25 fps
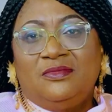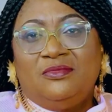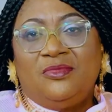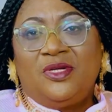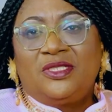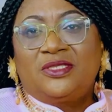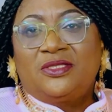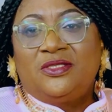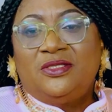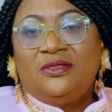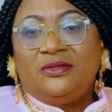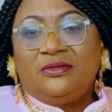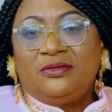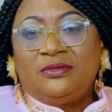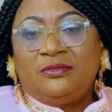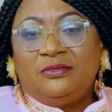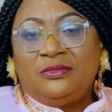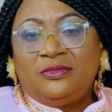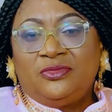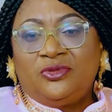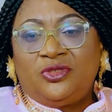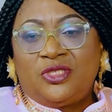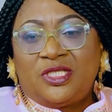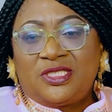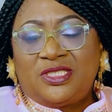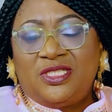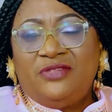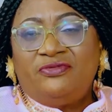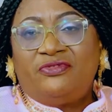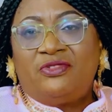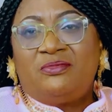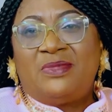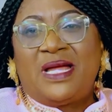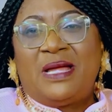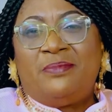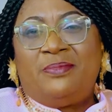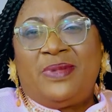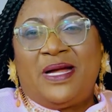but judging
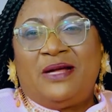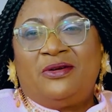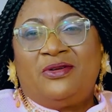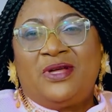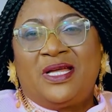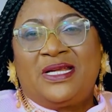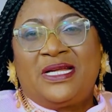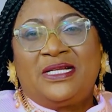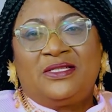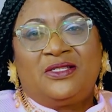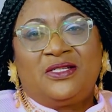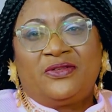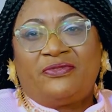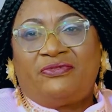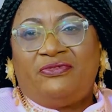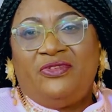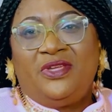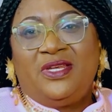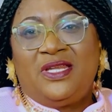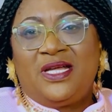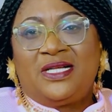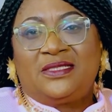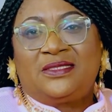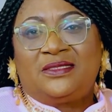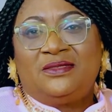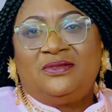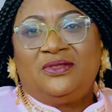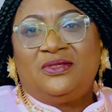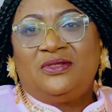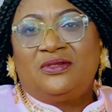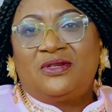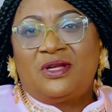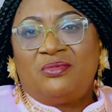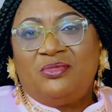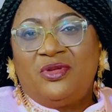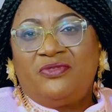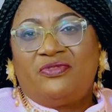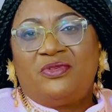from my background, I just feel that, no,
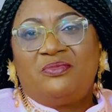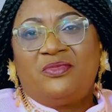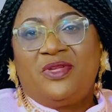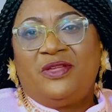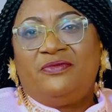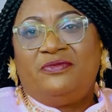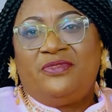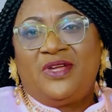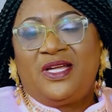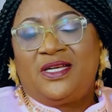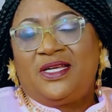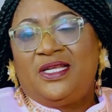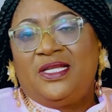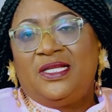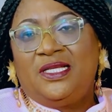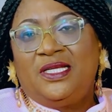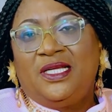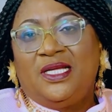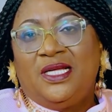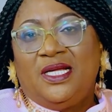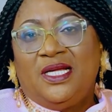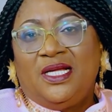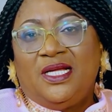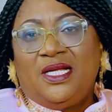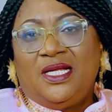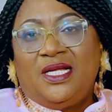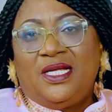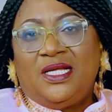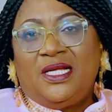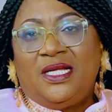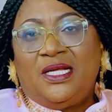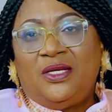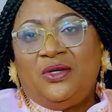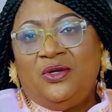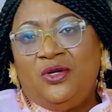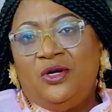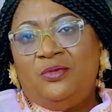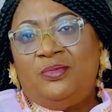coming from a very
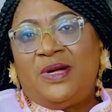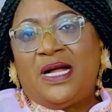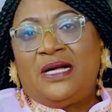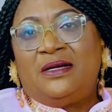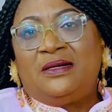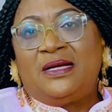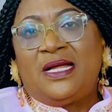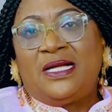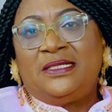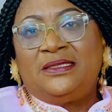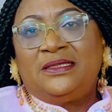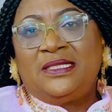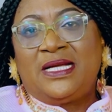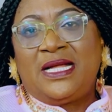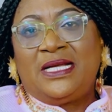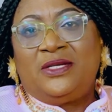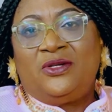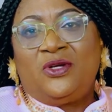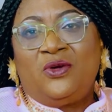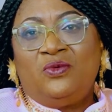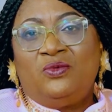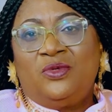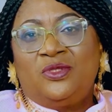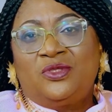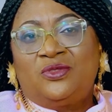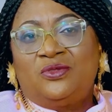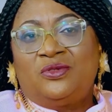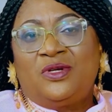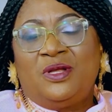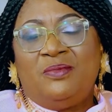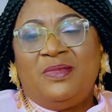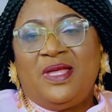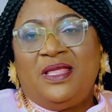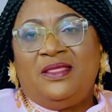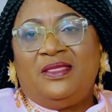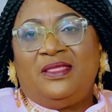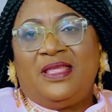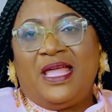uh, low background, I don't want to
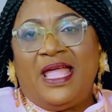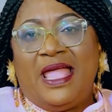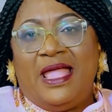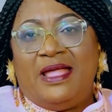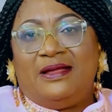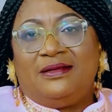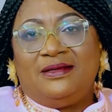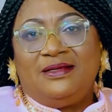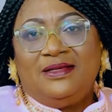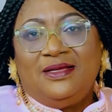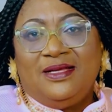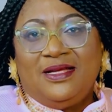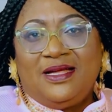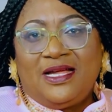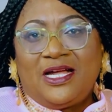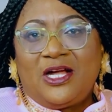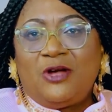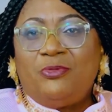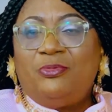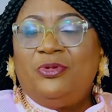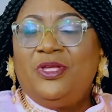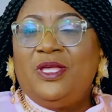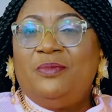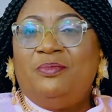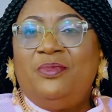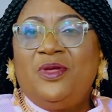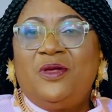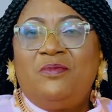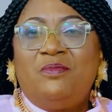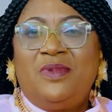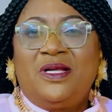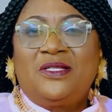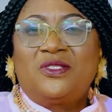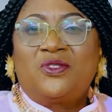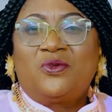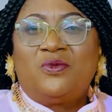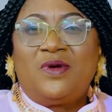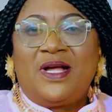remain there. I'll be a big
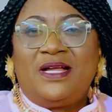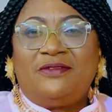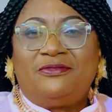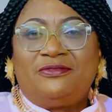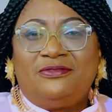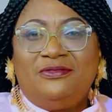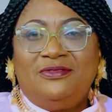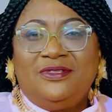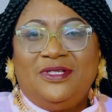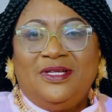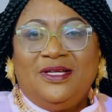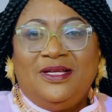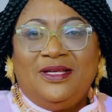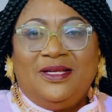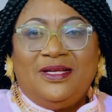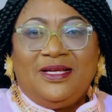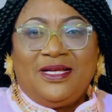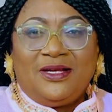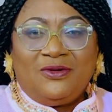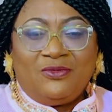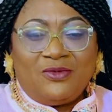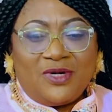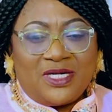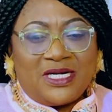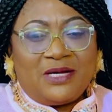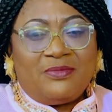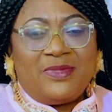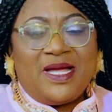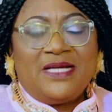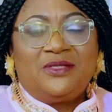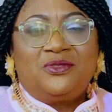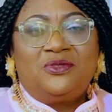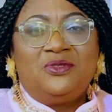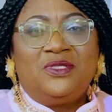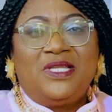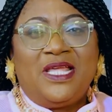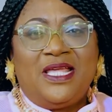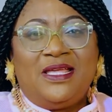man's wife. And what am I
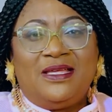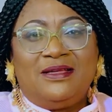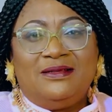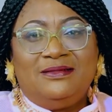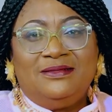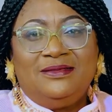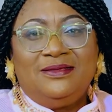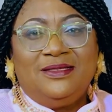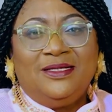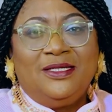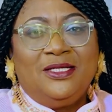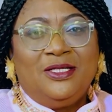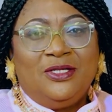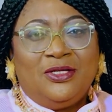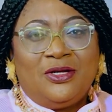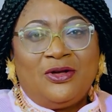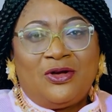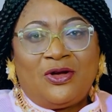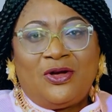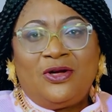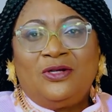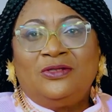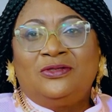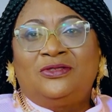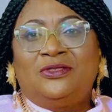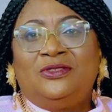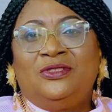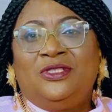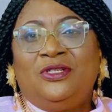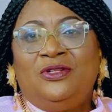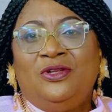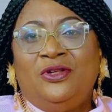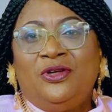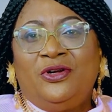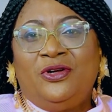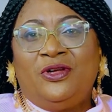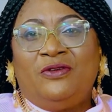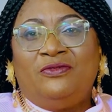today? All to the
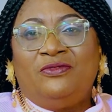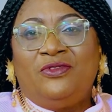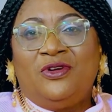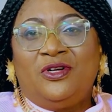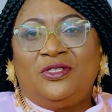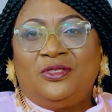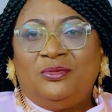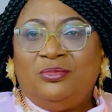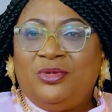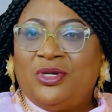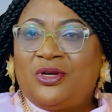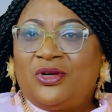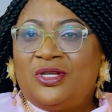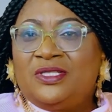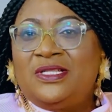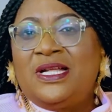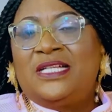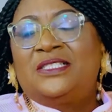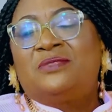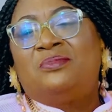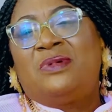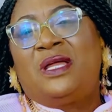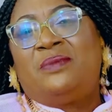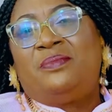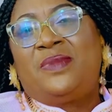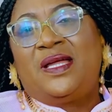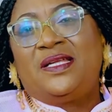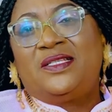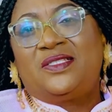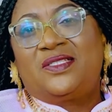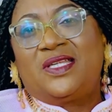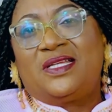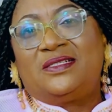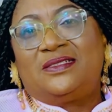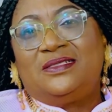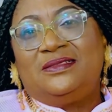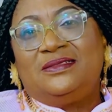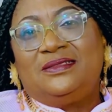glory of God, because that's my
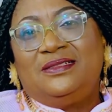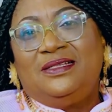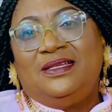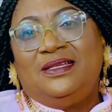mindset.